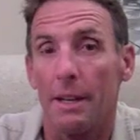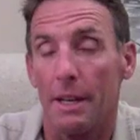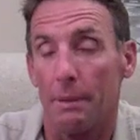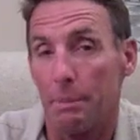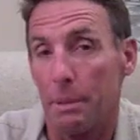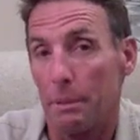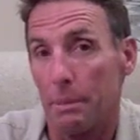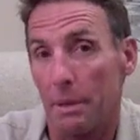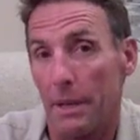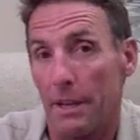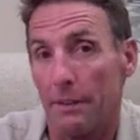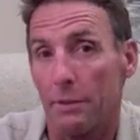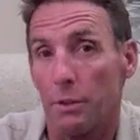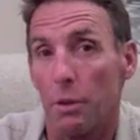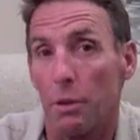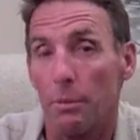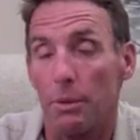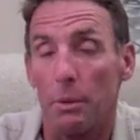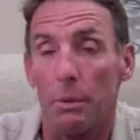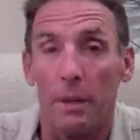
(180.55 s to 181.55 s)
people have
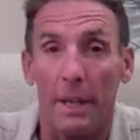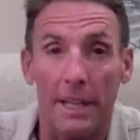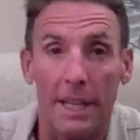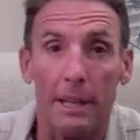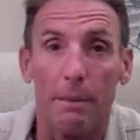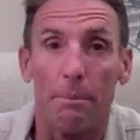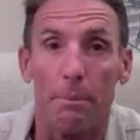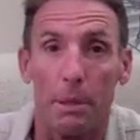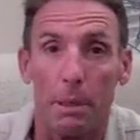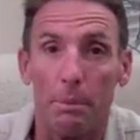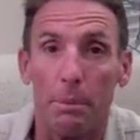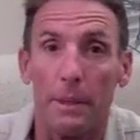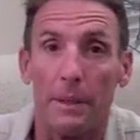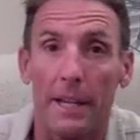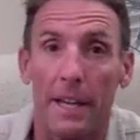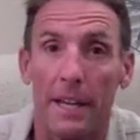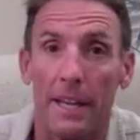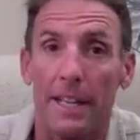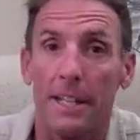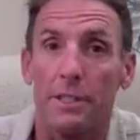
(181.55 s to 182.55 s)
told me, "Well, I keep burping
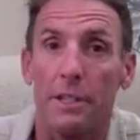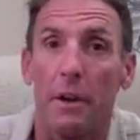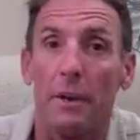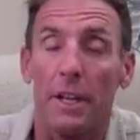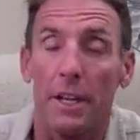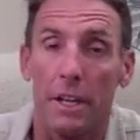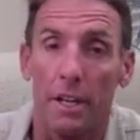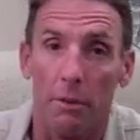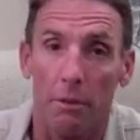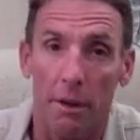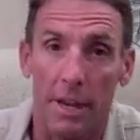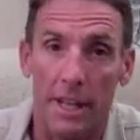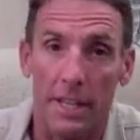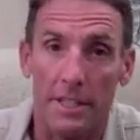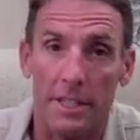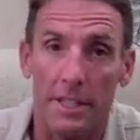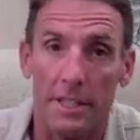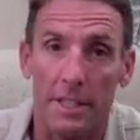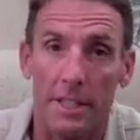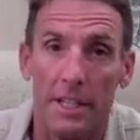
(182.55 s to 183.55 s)
that. It's already gone
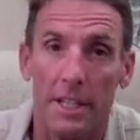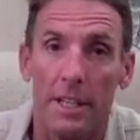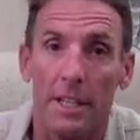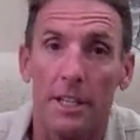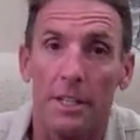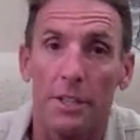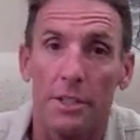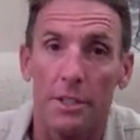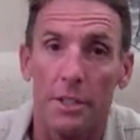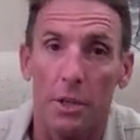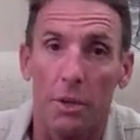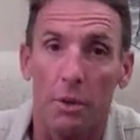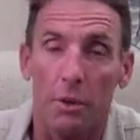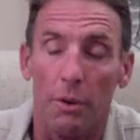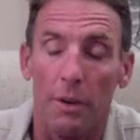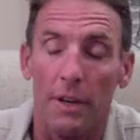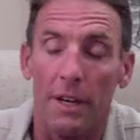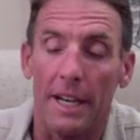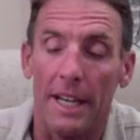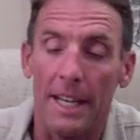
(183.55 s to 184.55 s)
rancid."
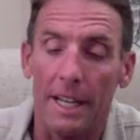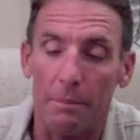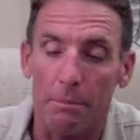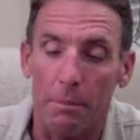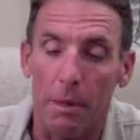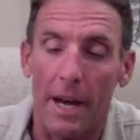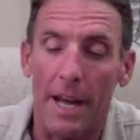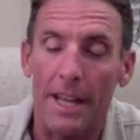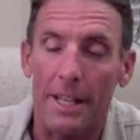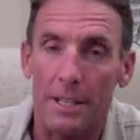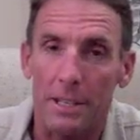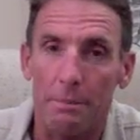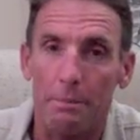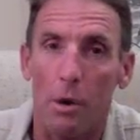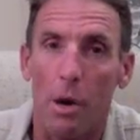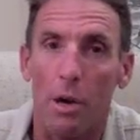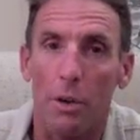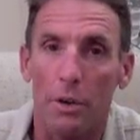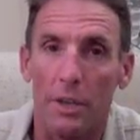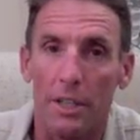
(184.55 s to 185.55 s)
So again, buy a
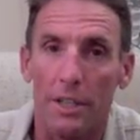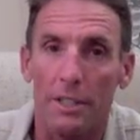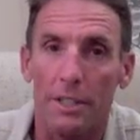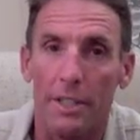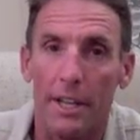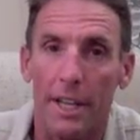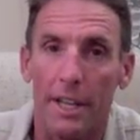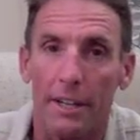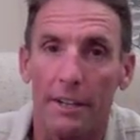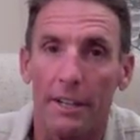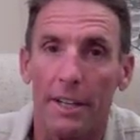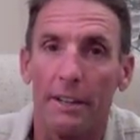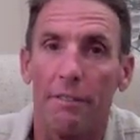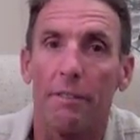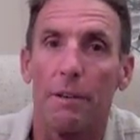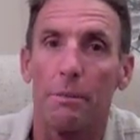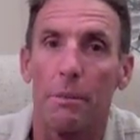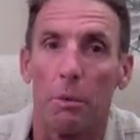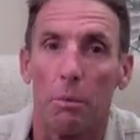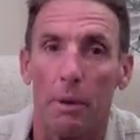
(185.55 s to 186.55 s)
smaller container
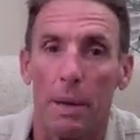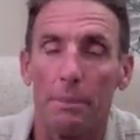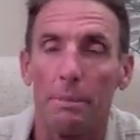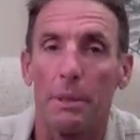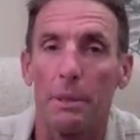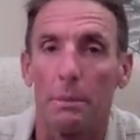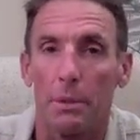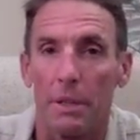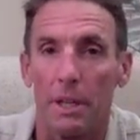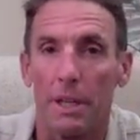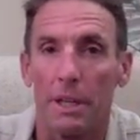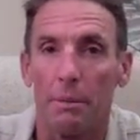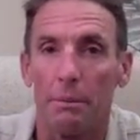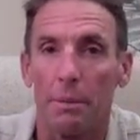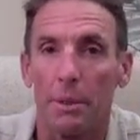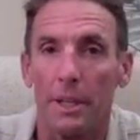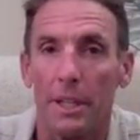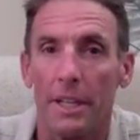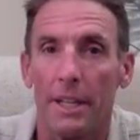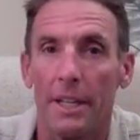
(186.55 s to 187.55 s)
from a reputable
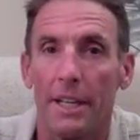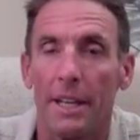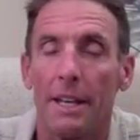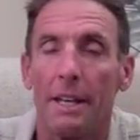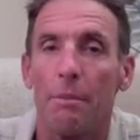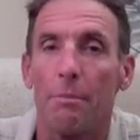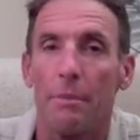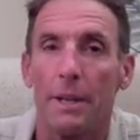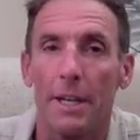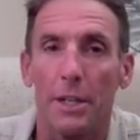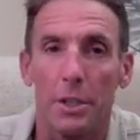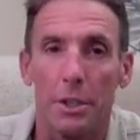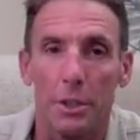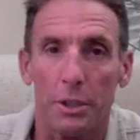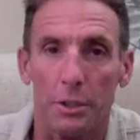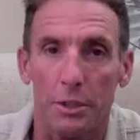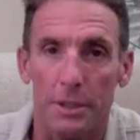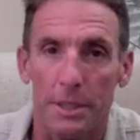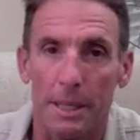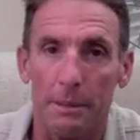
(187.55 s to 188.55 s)
company. Make sure
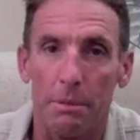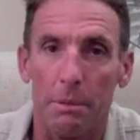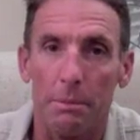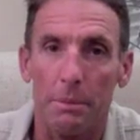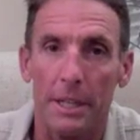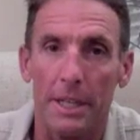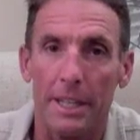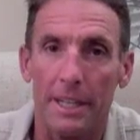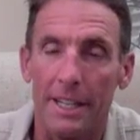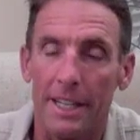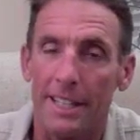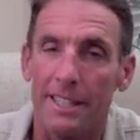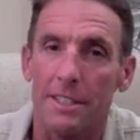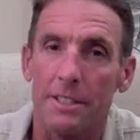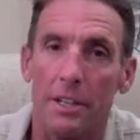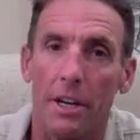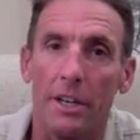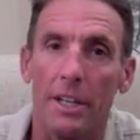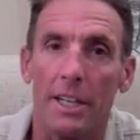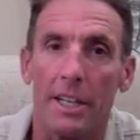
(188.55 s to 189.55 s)
you're supplementing and
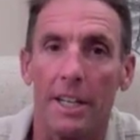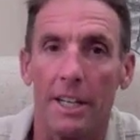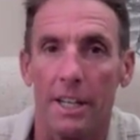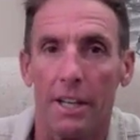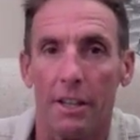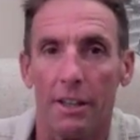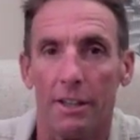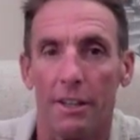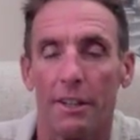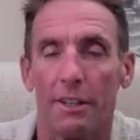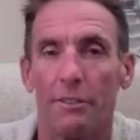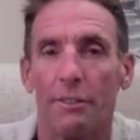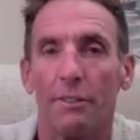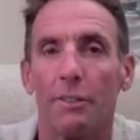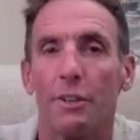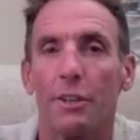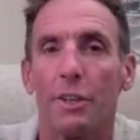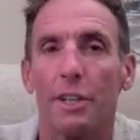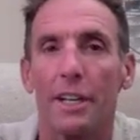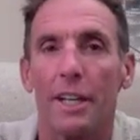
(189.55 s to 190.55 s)
start eating healthier.
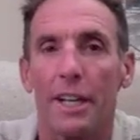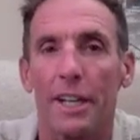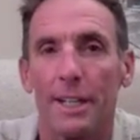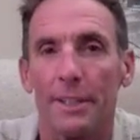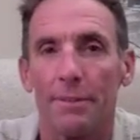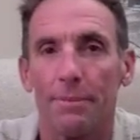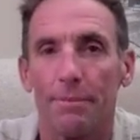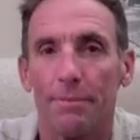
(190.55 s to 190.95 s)
Good luck.